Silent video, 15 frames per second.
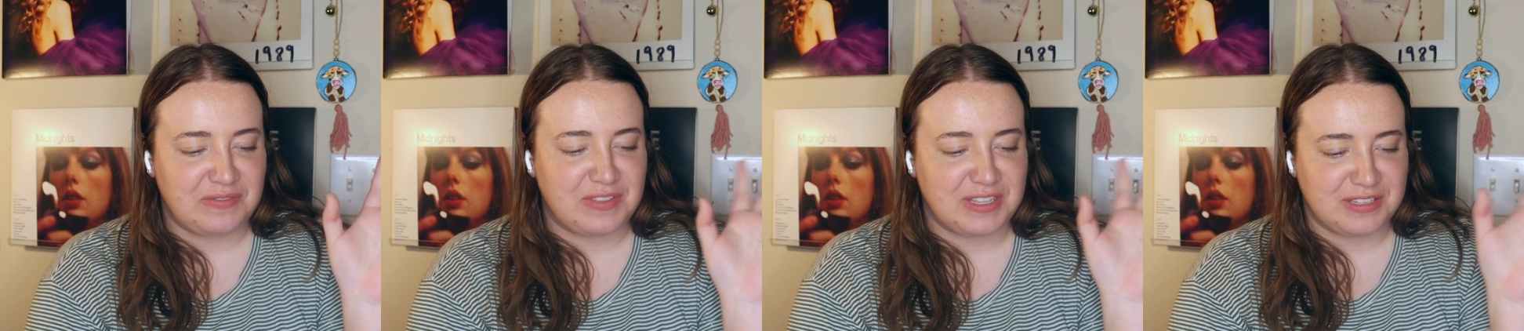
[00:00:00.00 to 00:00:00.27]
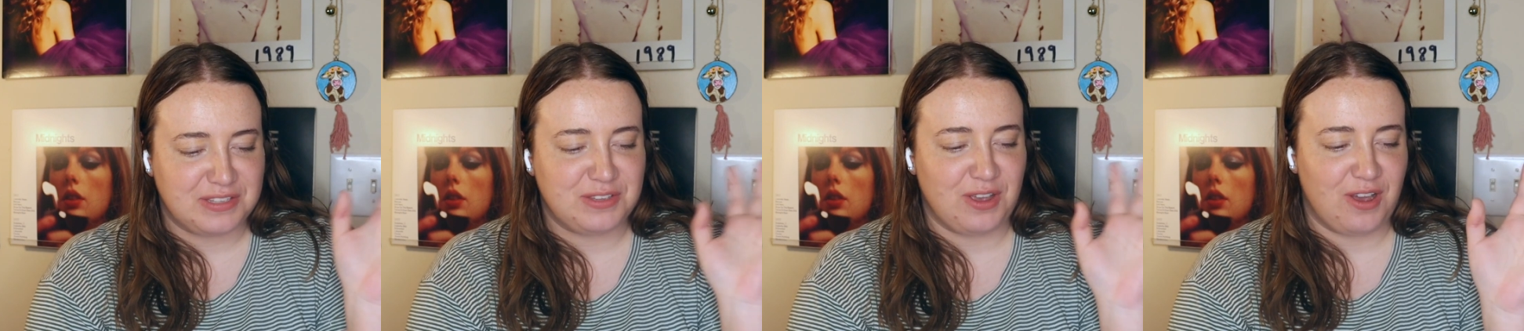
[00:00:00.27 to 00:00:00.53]
Speaker 1: of
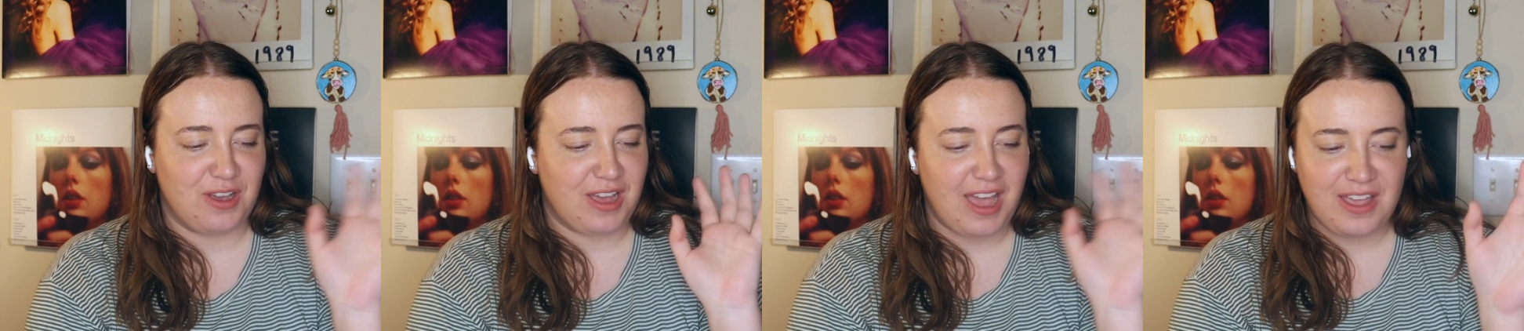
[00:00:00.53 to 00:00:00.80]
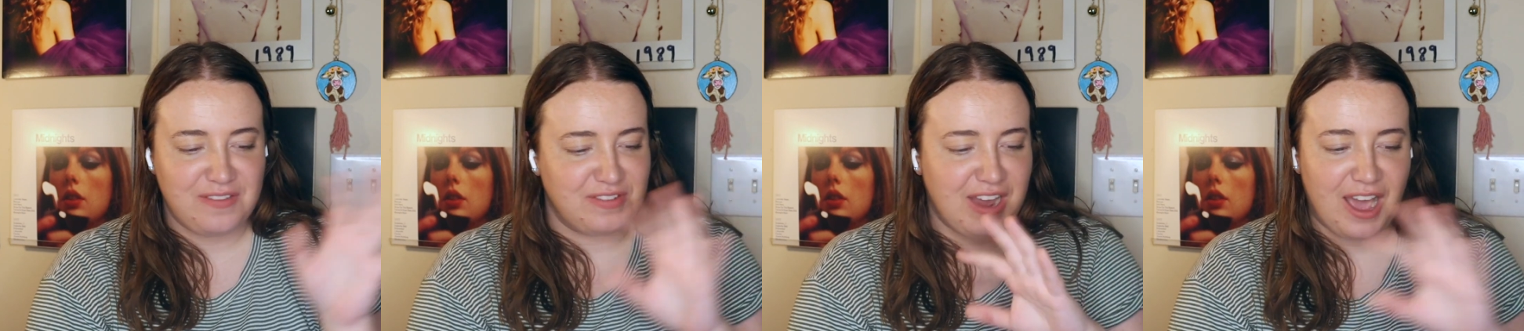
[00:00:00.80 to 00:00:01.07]
this song.
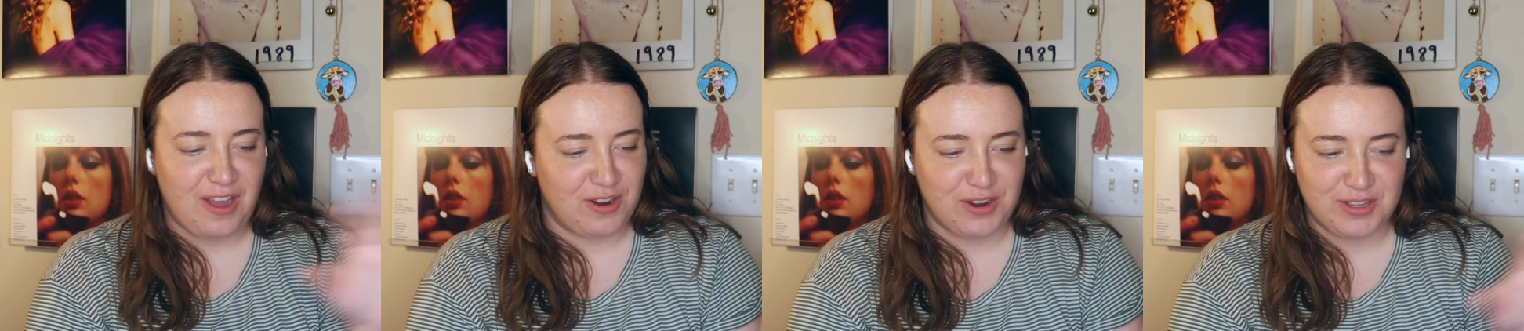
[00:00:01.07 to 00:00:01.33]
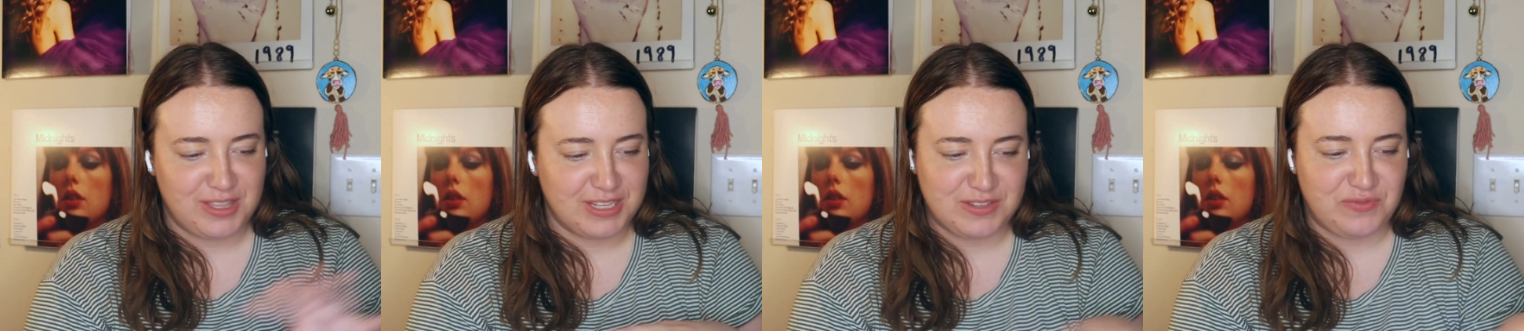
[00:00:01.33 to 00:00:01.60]
I have not
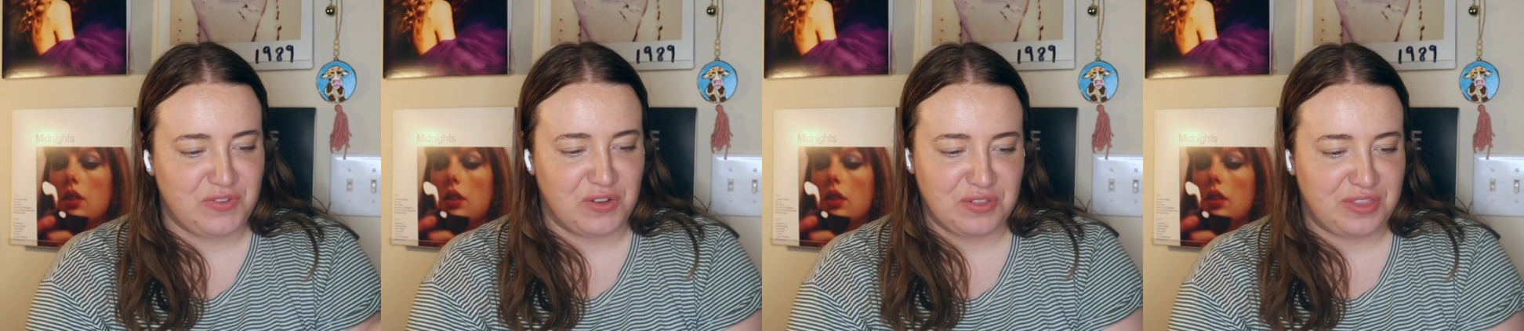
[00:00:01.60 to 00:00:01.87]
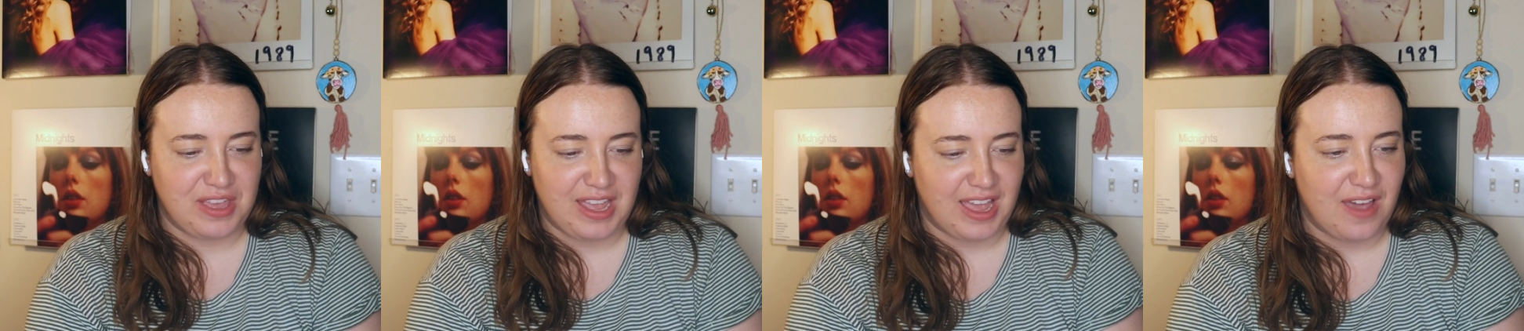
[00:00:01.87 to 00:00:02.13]
heard this
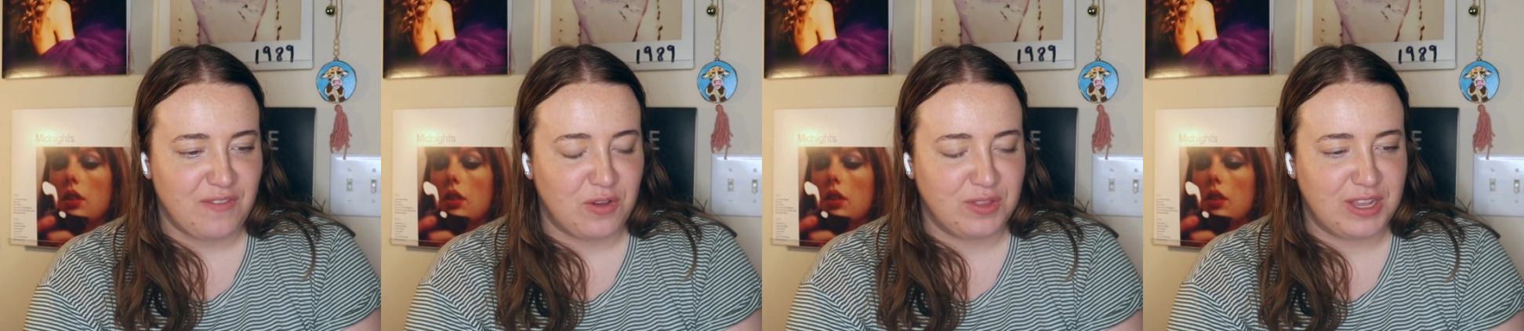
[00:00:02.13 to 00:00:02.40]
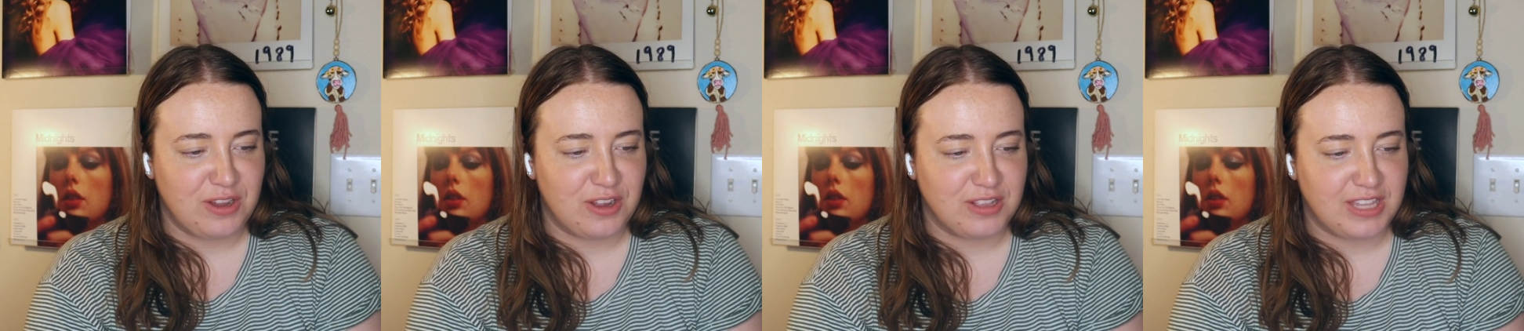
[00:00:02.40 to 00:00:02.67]
full thing. I've
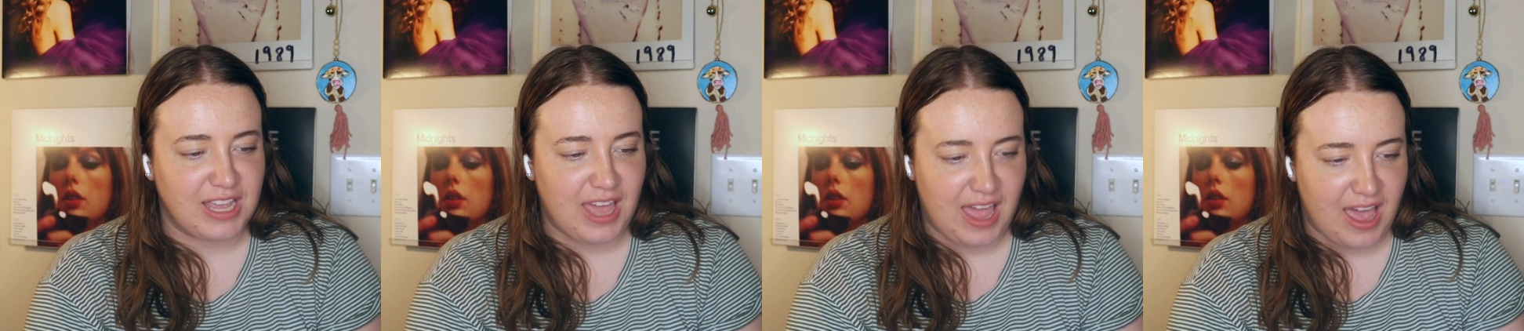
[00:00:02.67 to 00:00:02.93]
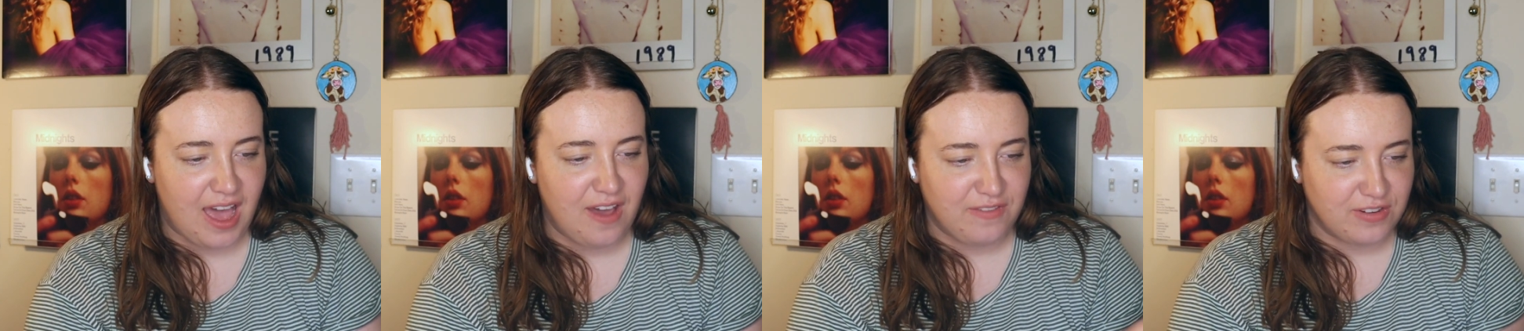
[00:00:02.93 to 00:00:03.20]
only heard, like
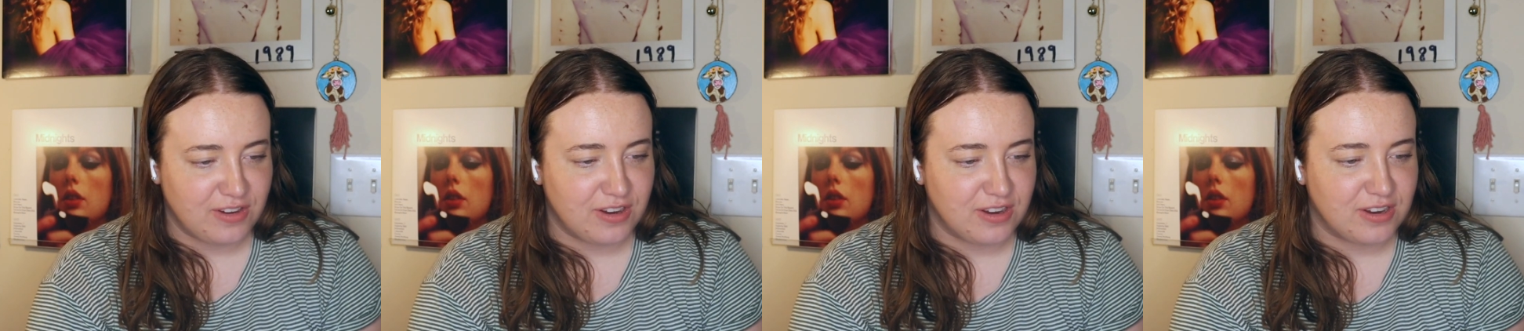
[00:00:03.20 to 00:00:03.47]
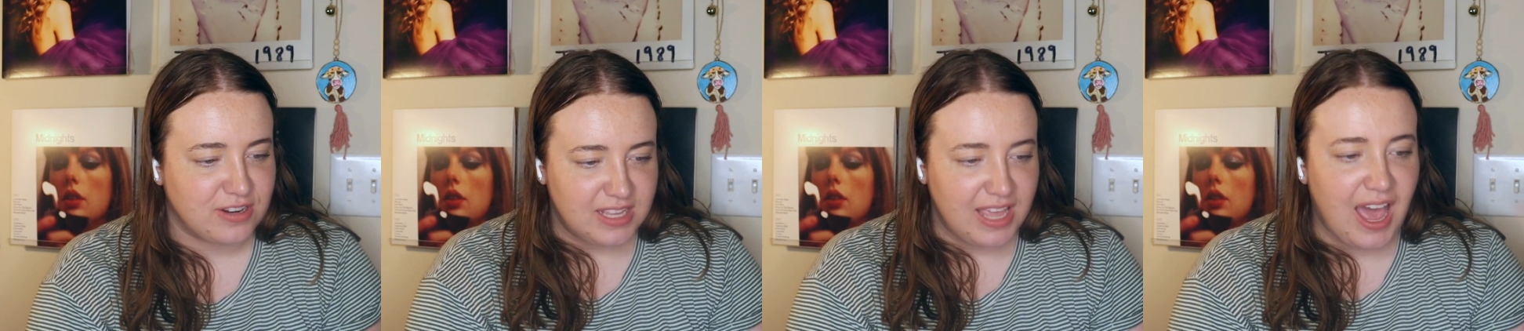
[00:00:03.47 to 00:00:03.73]
I have
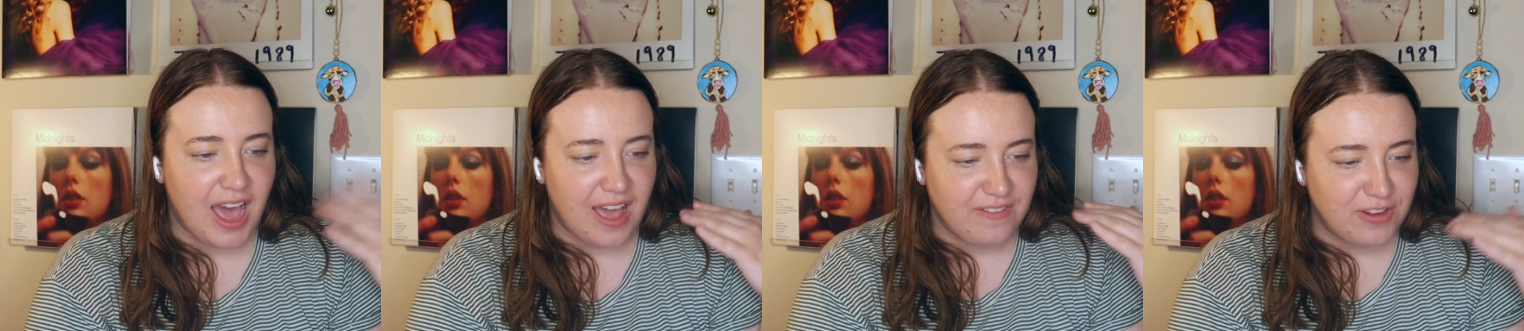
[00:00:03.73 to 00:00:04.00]
heard, yeah, I've